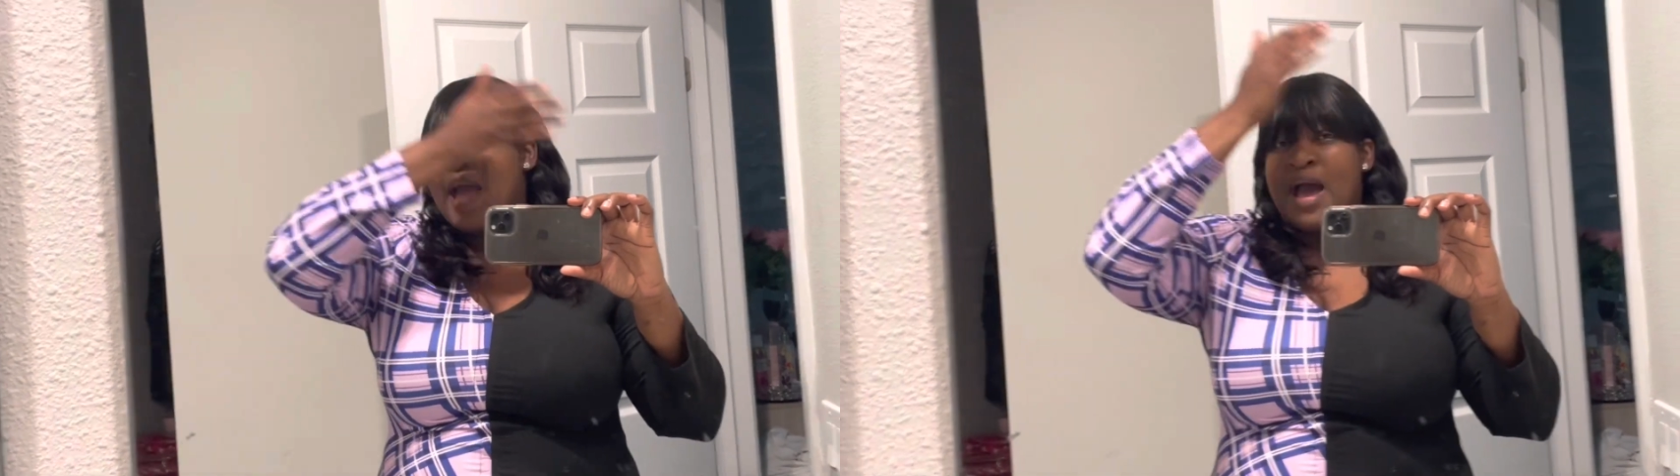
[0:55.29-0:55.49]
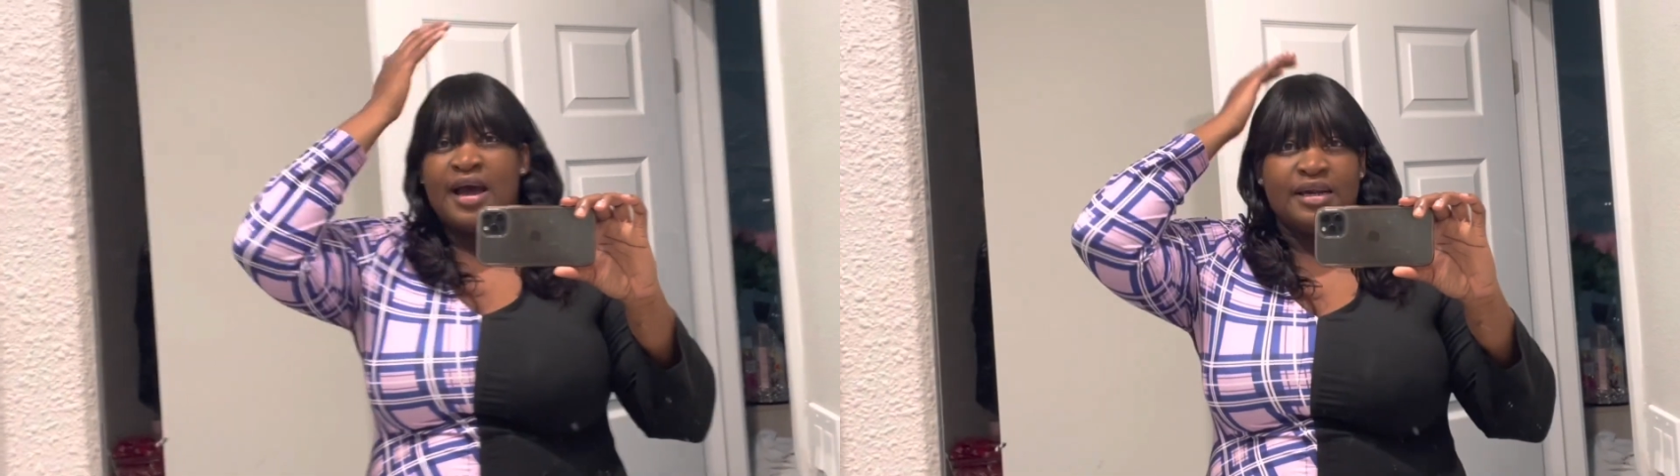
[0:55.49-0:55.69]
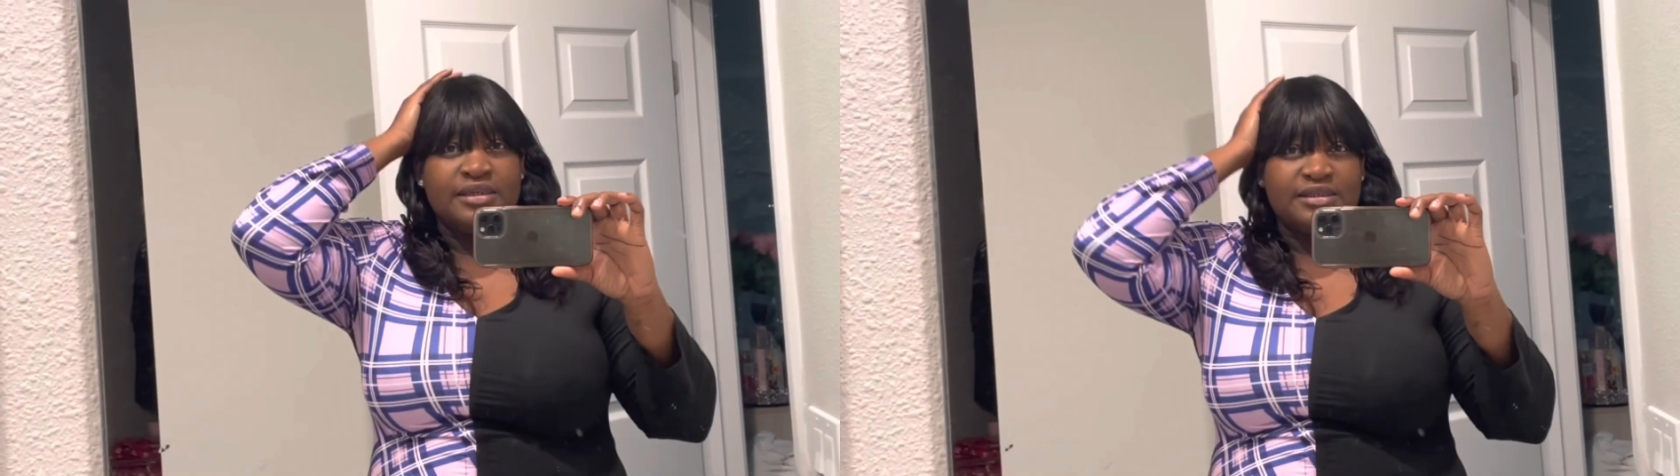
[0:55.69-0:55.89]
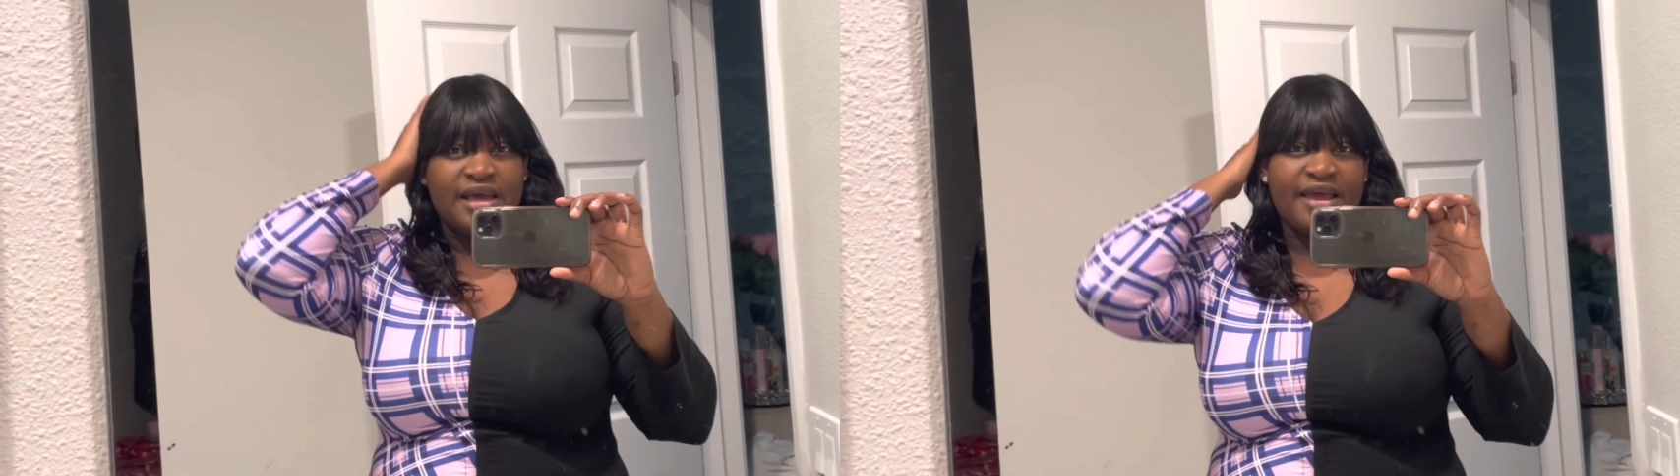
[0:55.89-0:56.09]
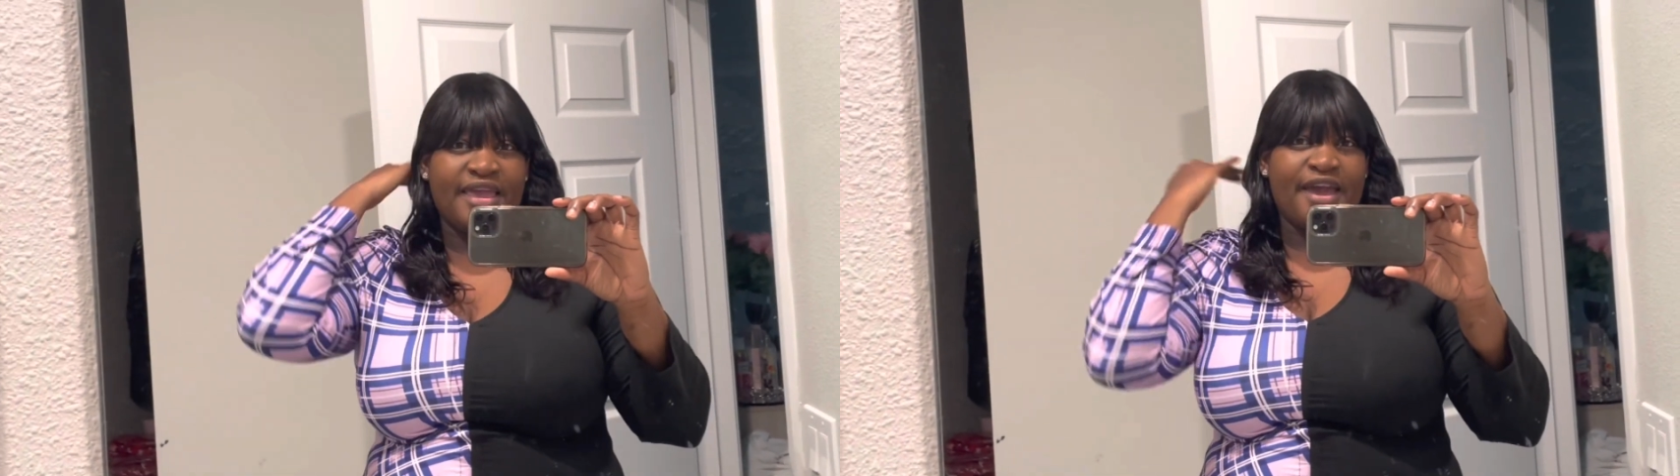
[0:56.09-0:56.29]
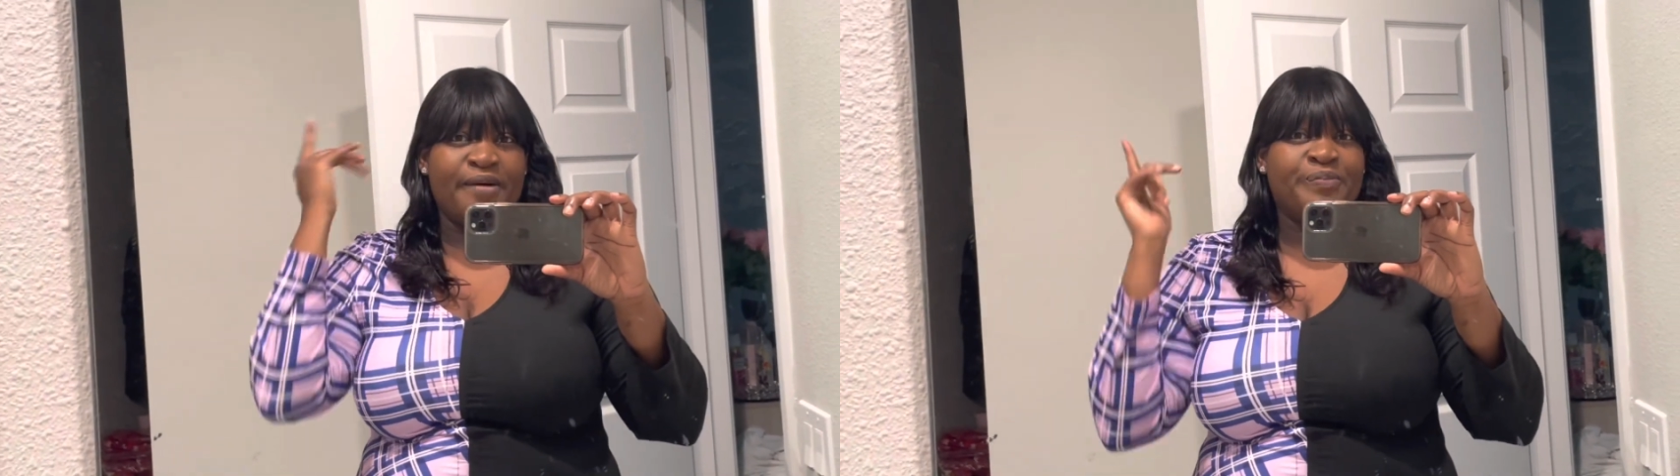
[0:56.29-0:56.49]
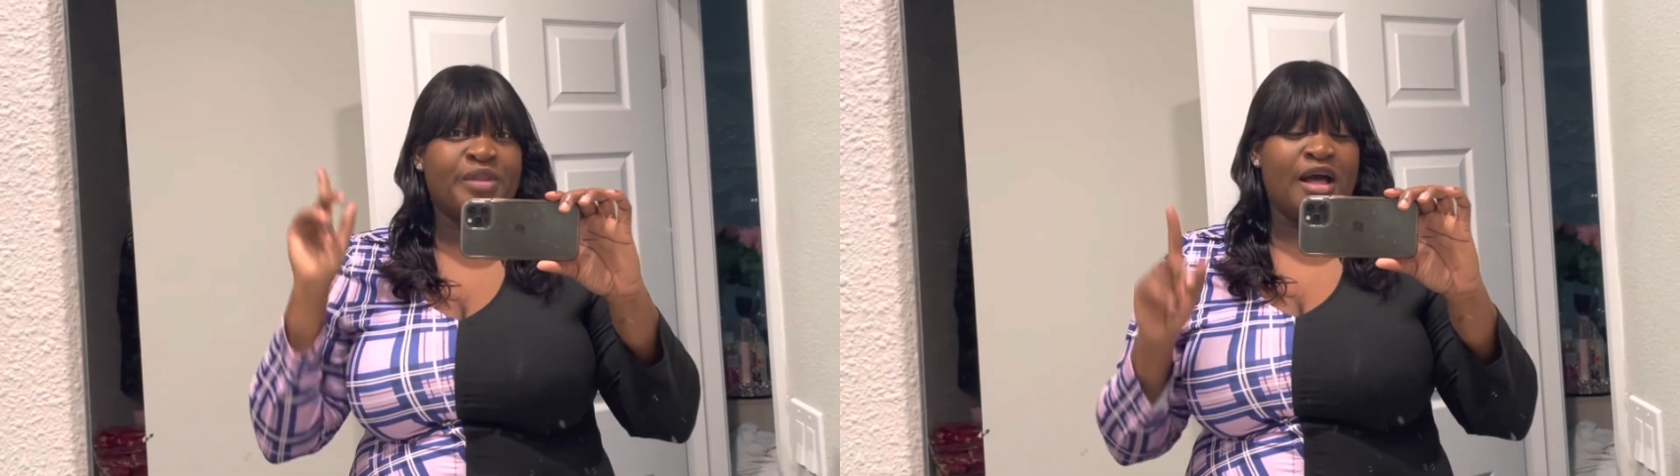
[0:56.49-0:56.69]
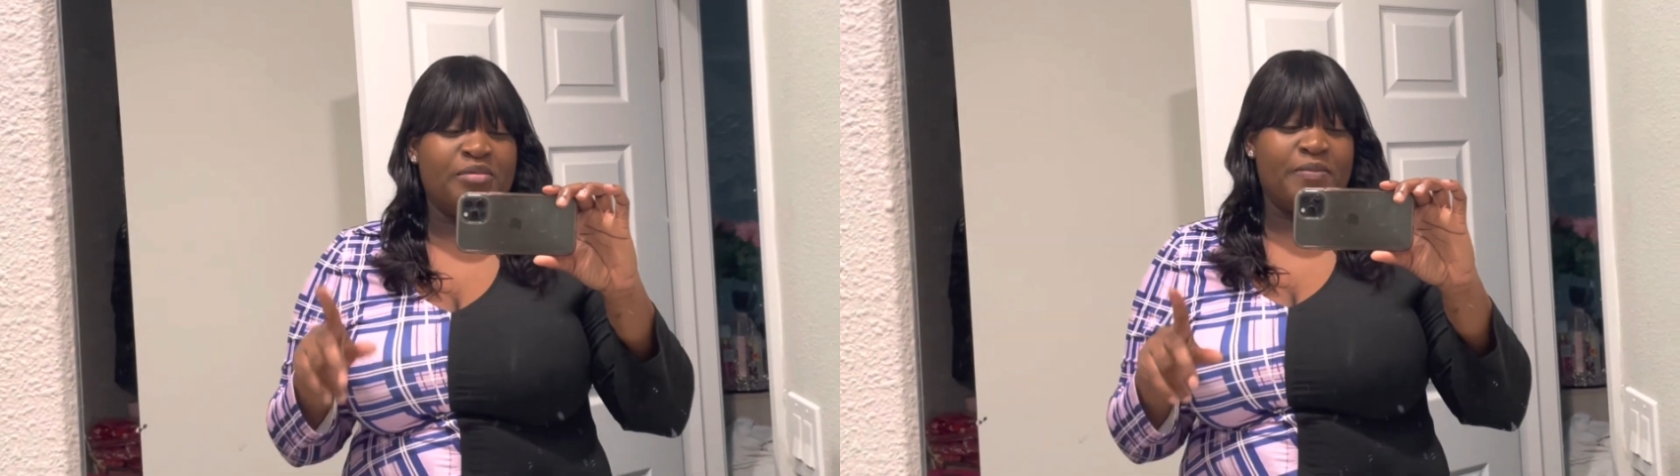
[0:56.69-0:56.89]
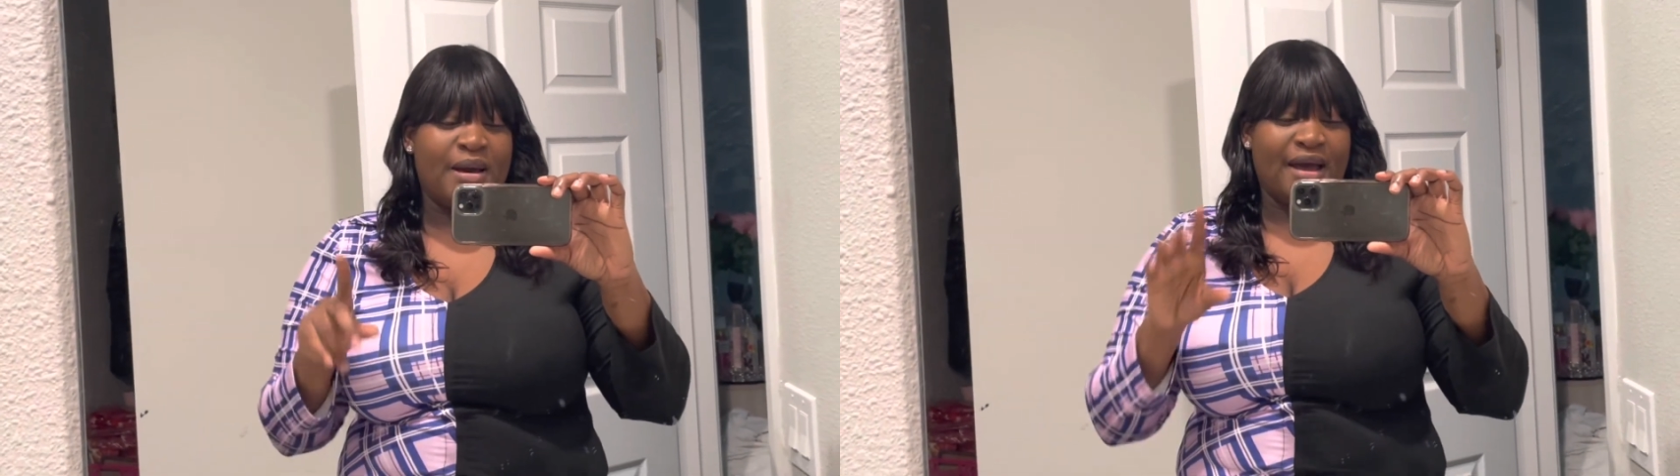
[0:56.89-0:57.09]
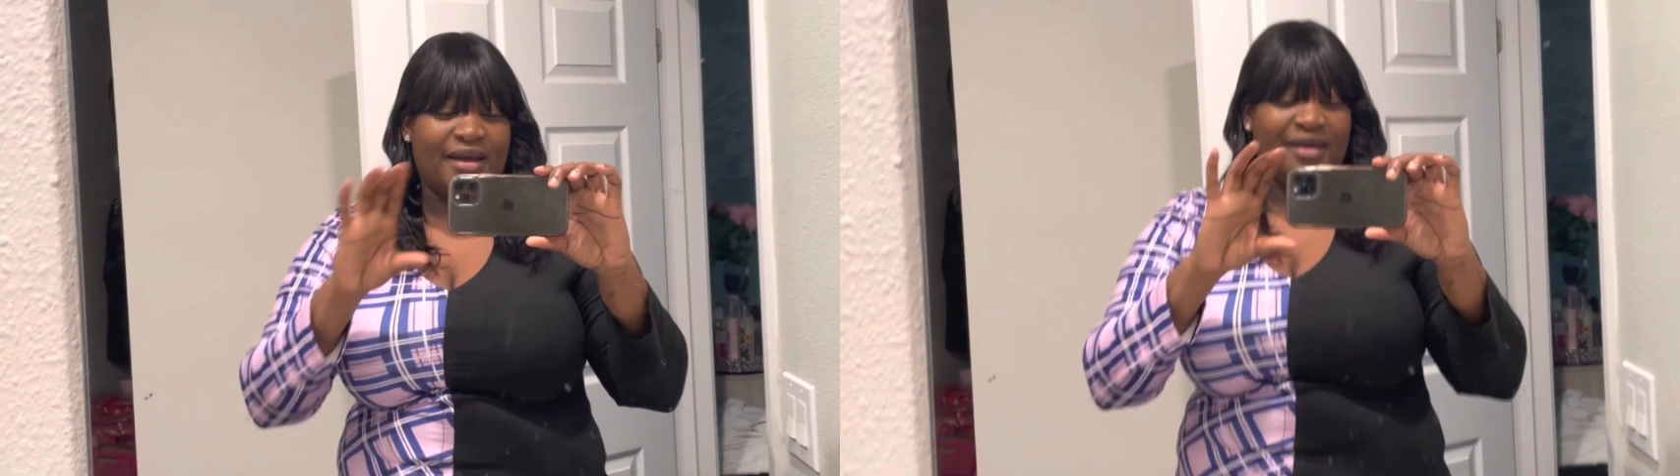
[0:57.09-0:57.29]
and yeah, I'll be
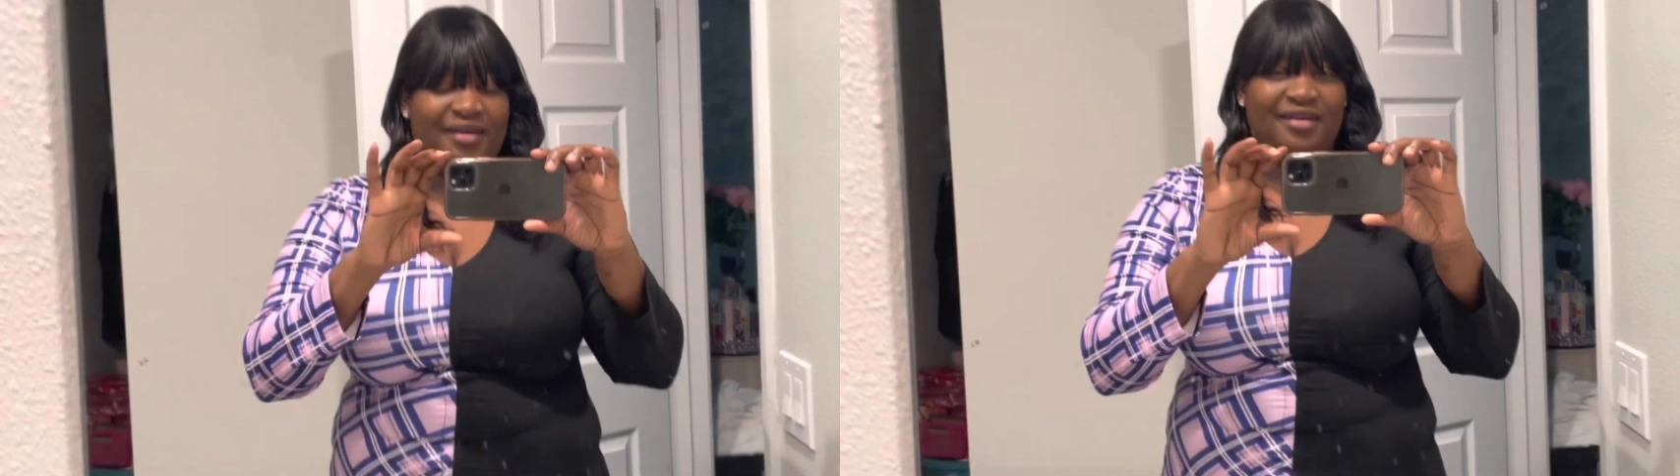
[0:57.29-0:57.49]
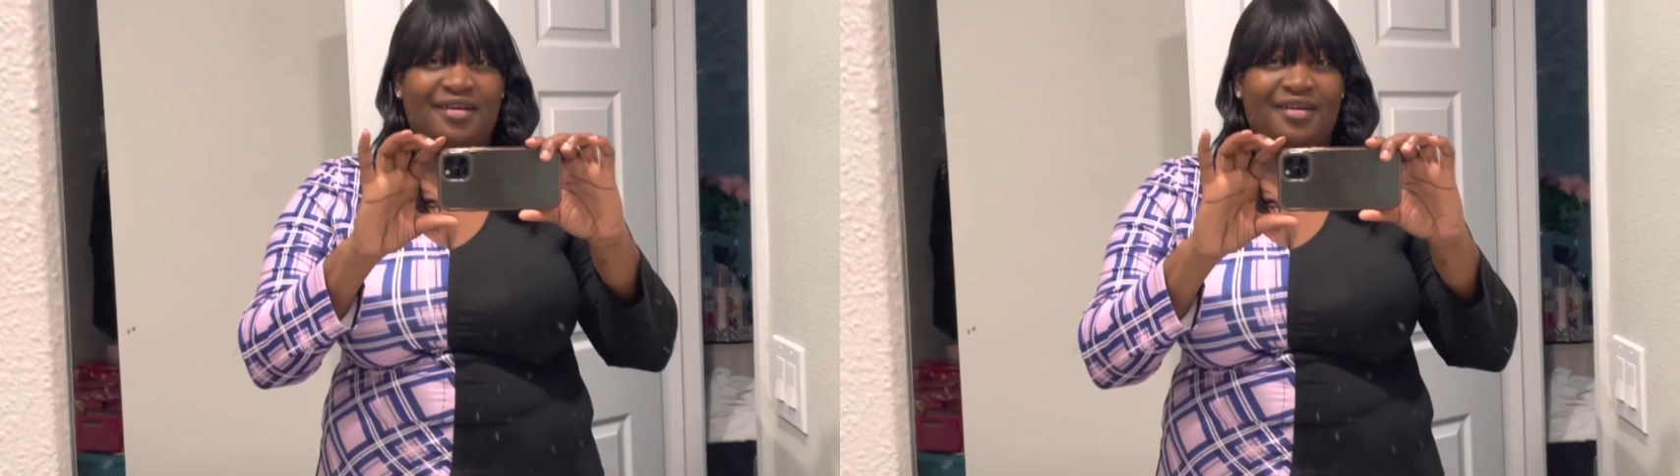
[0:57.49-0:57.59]
back.